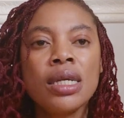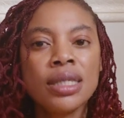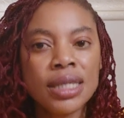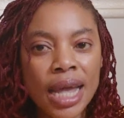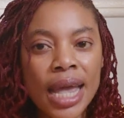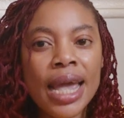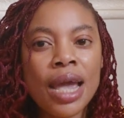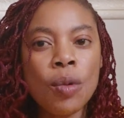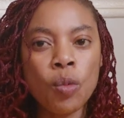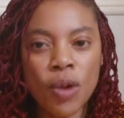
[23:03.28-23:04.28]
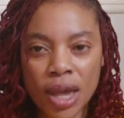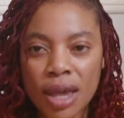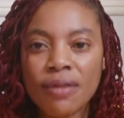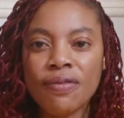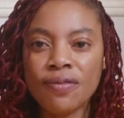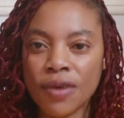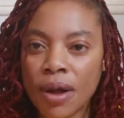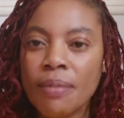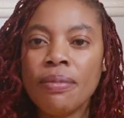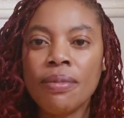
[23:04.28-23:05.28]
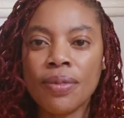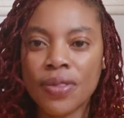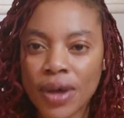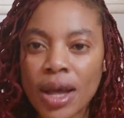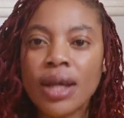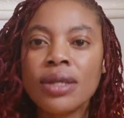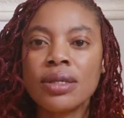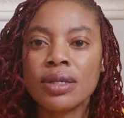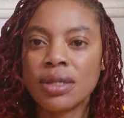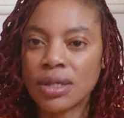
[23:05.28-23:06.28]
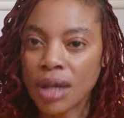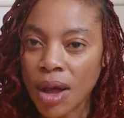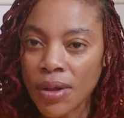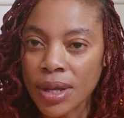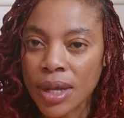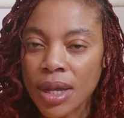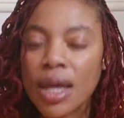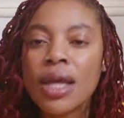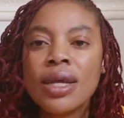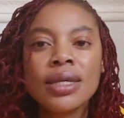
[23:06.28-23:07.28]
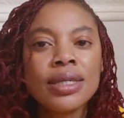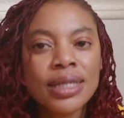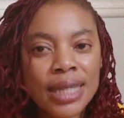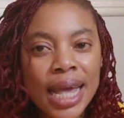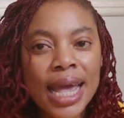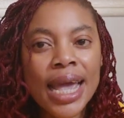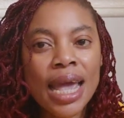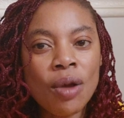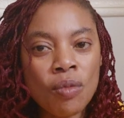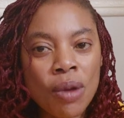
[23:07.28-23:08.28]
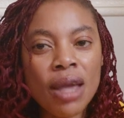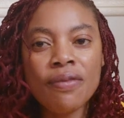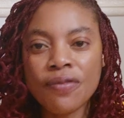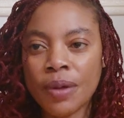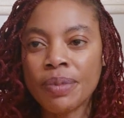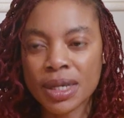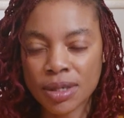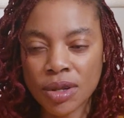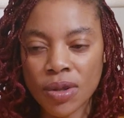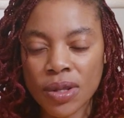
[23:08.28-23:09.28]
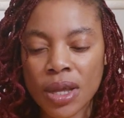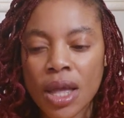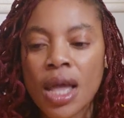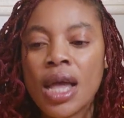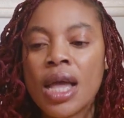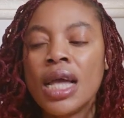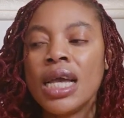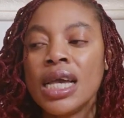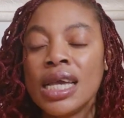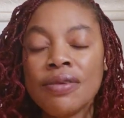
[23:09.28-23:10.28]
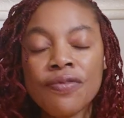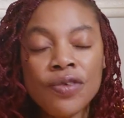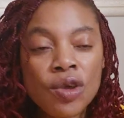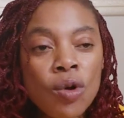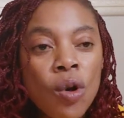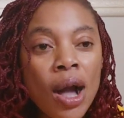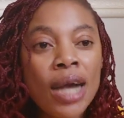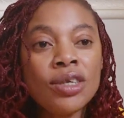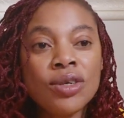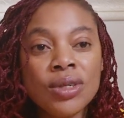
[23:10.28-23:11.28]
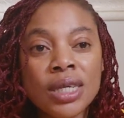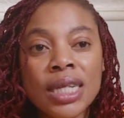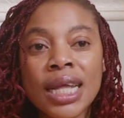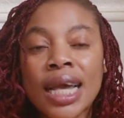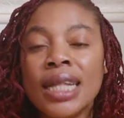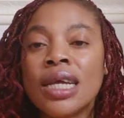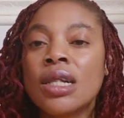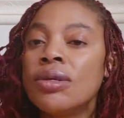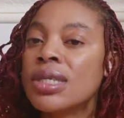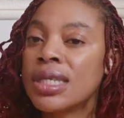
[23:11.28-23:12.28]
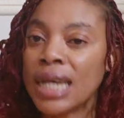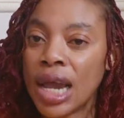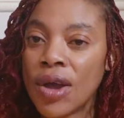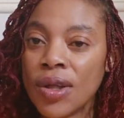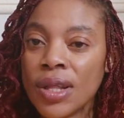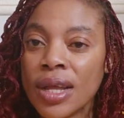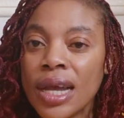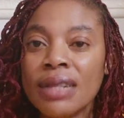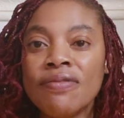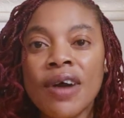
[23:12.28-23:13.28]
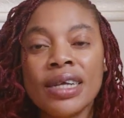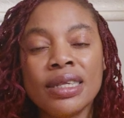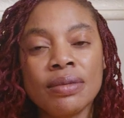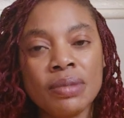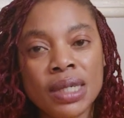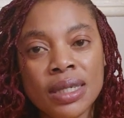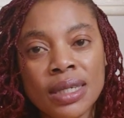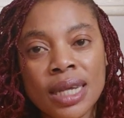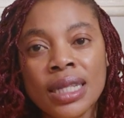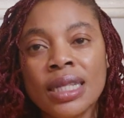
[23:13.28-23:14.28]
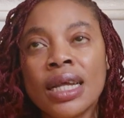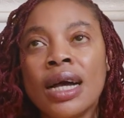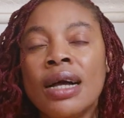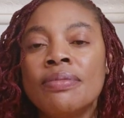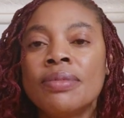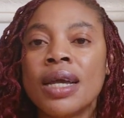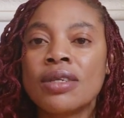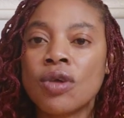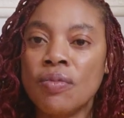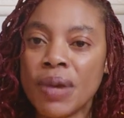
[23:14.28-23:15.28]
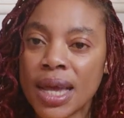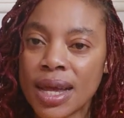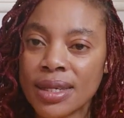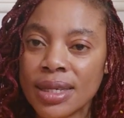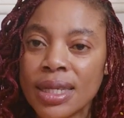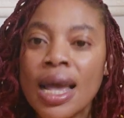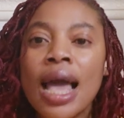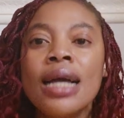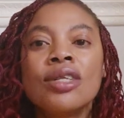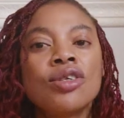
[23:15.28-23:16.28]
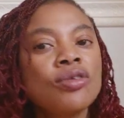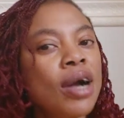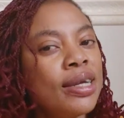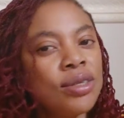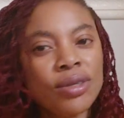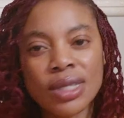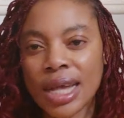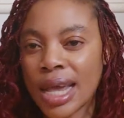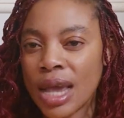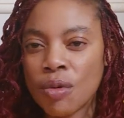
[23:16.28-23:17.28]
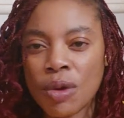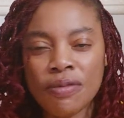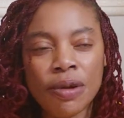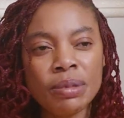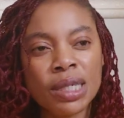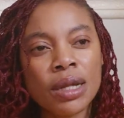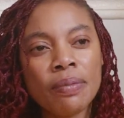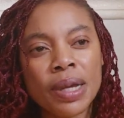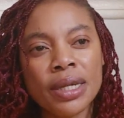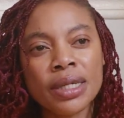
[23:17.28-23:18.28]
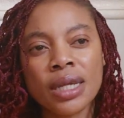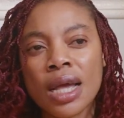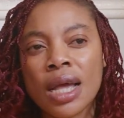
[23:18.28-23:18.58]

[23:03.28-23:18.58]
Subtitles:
Stay away from the sun. Stay away from the sun. If you are using any glutathione and vitamins and ascorbic acid, try to stay away from the sun, because